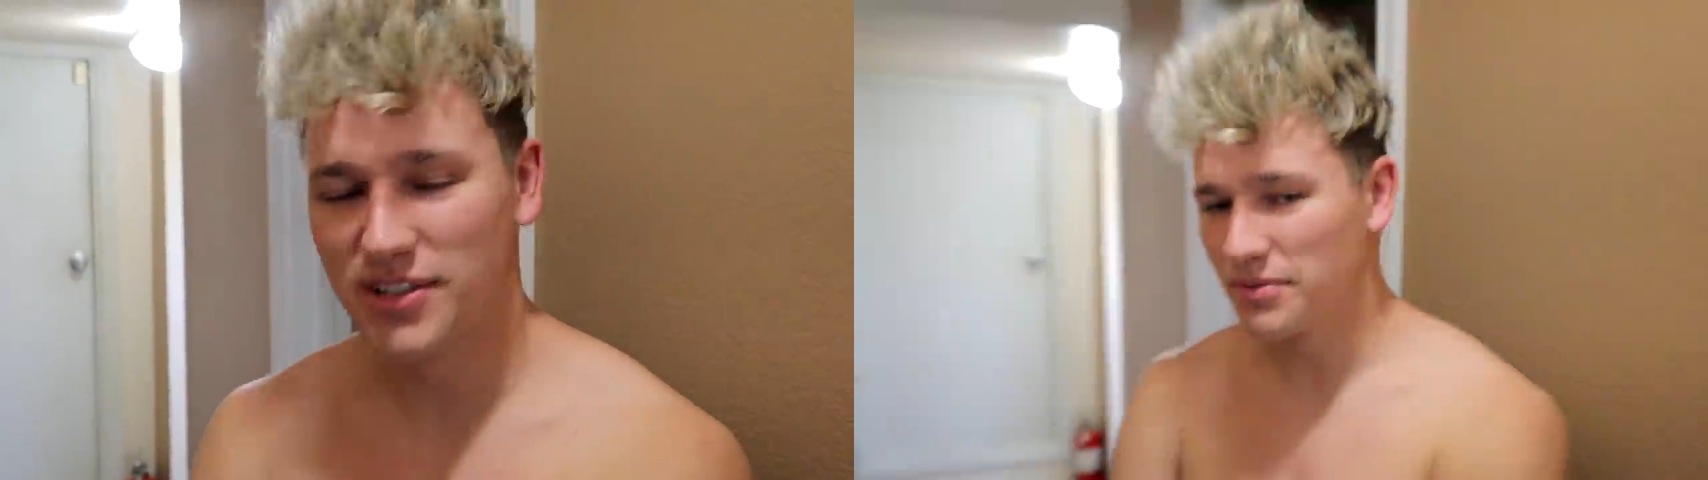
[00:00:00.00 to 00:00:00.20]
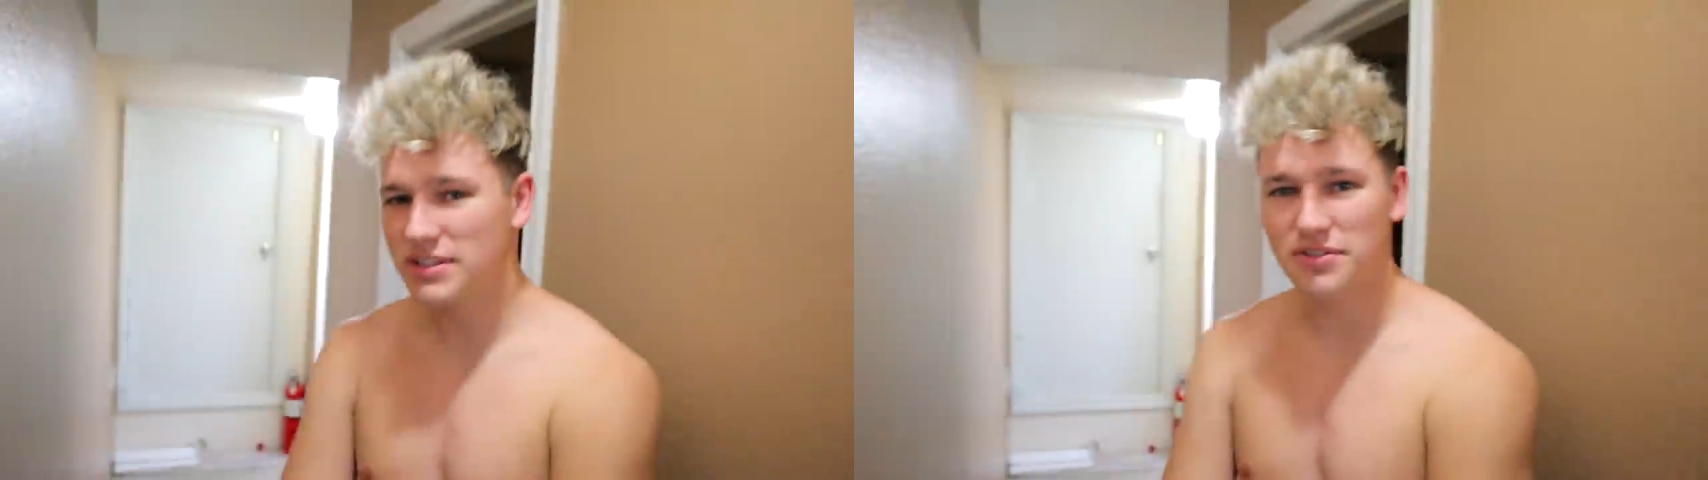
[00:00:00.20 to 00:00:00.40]

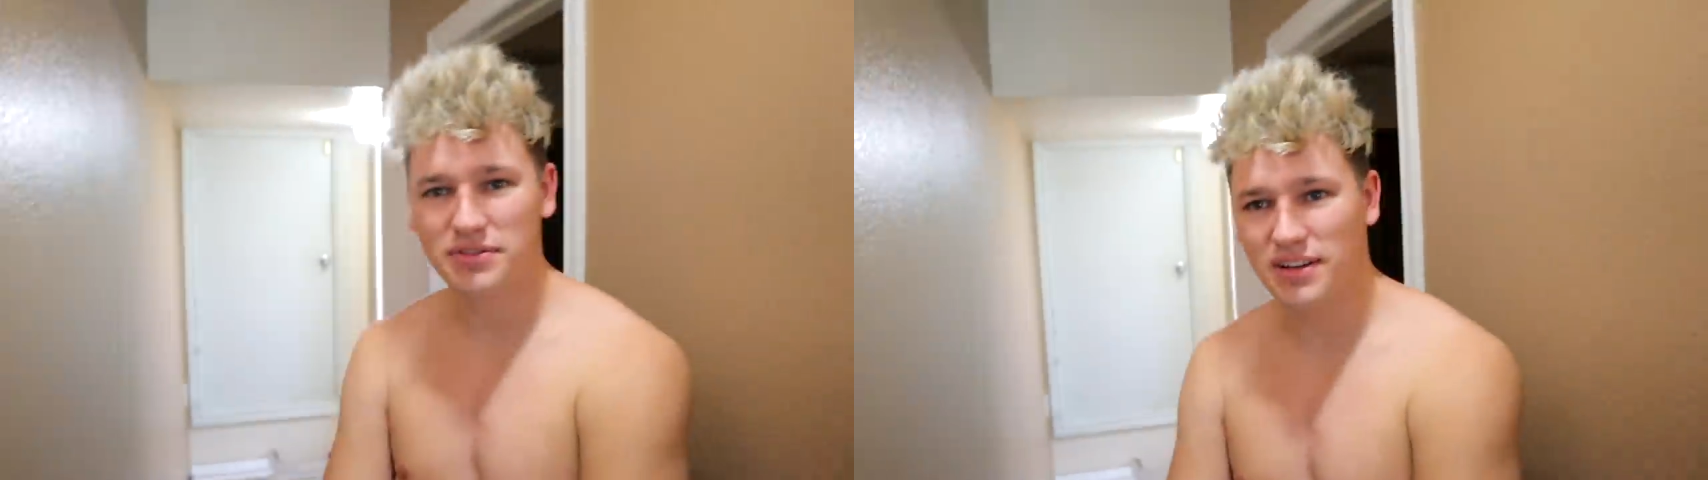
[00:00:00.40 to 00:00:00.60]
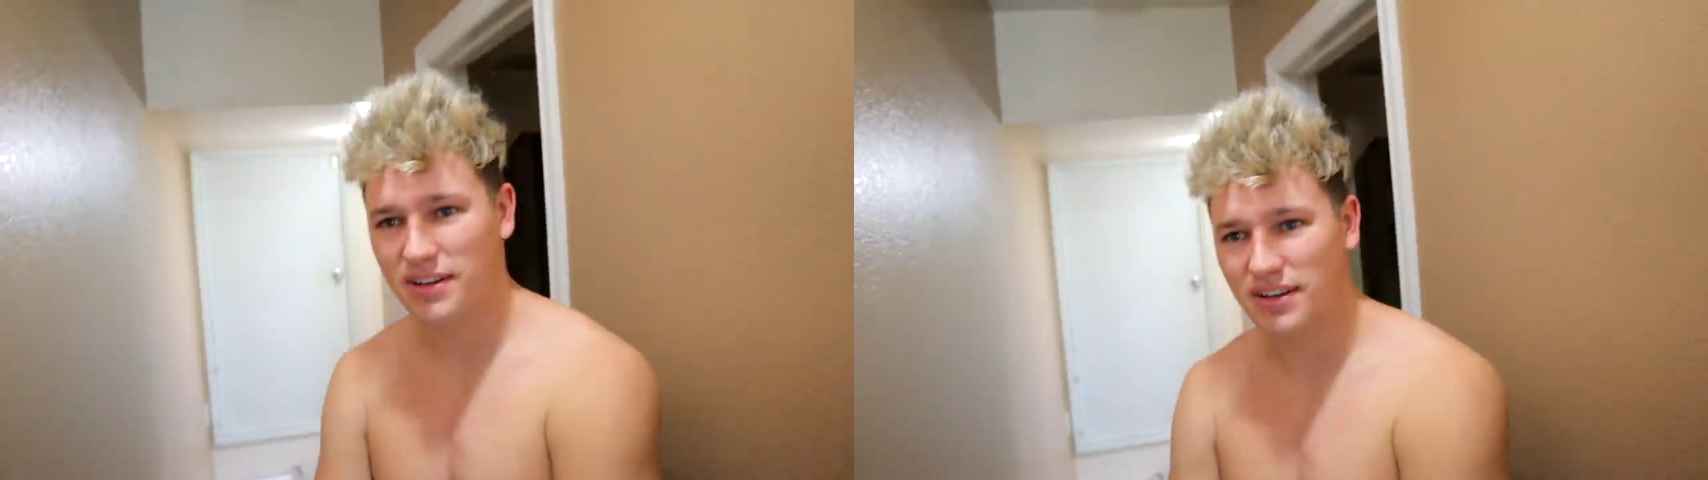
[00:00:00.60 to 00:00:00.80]
It's almost like you
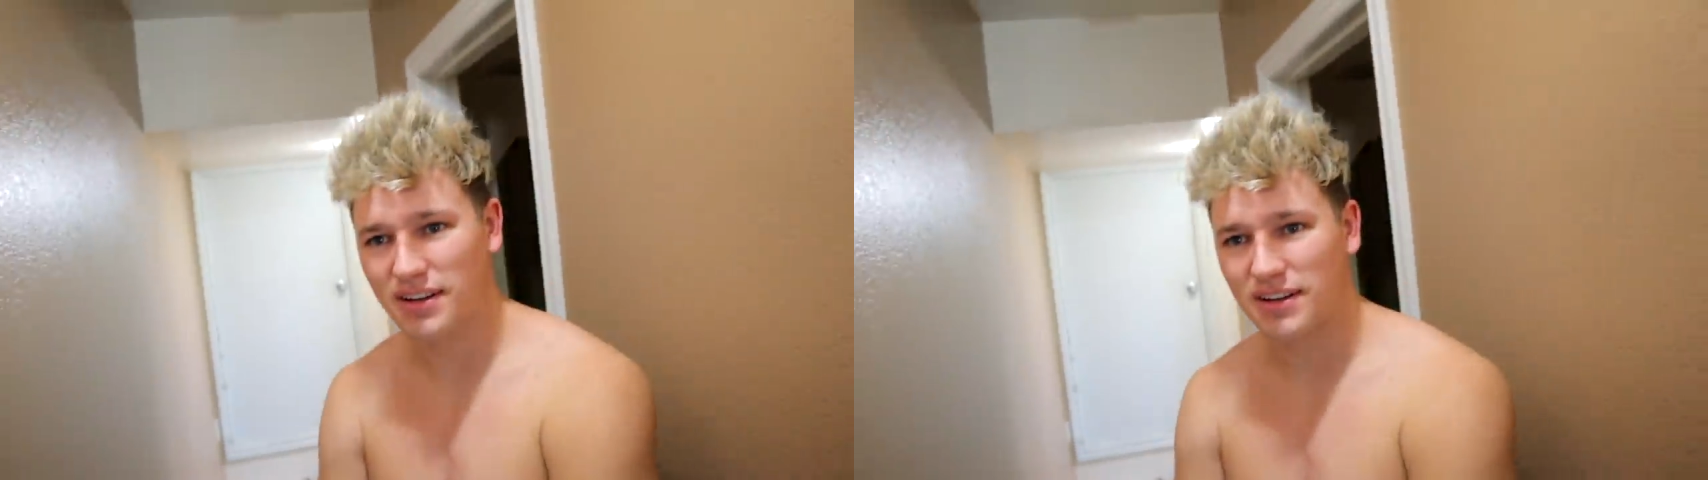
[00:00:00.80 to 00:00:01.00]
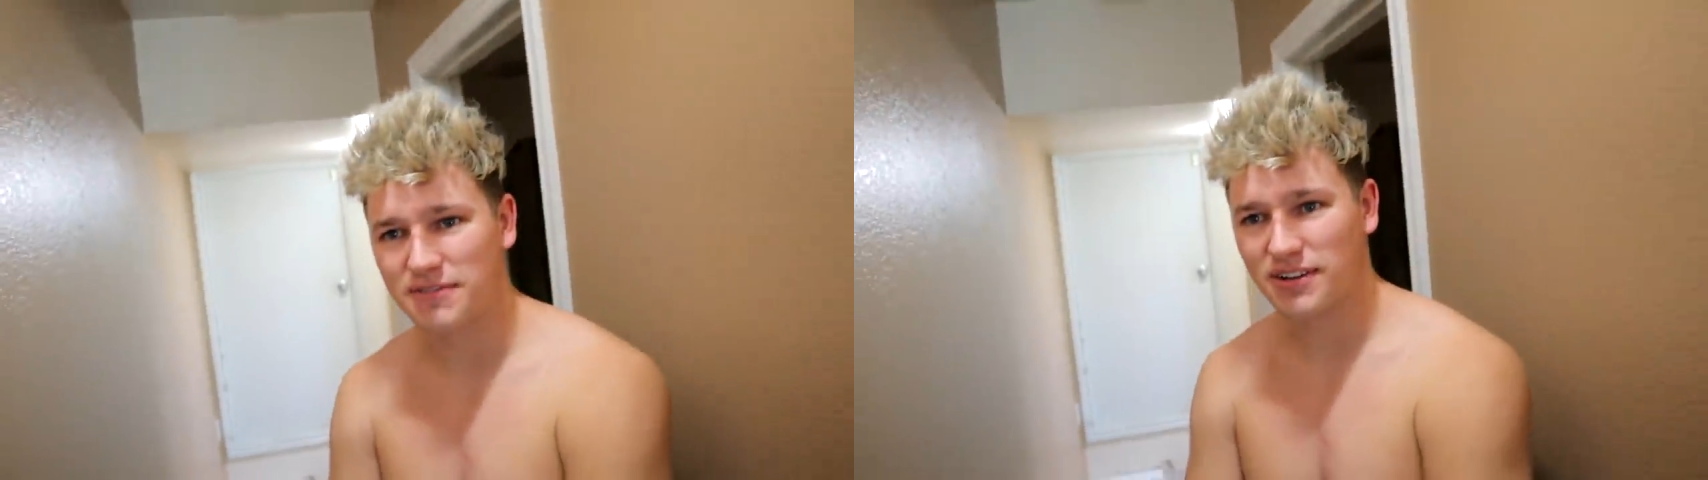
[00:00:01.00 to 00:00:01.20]
didn't get it.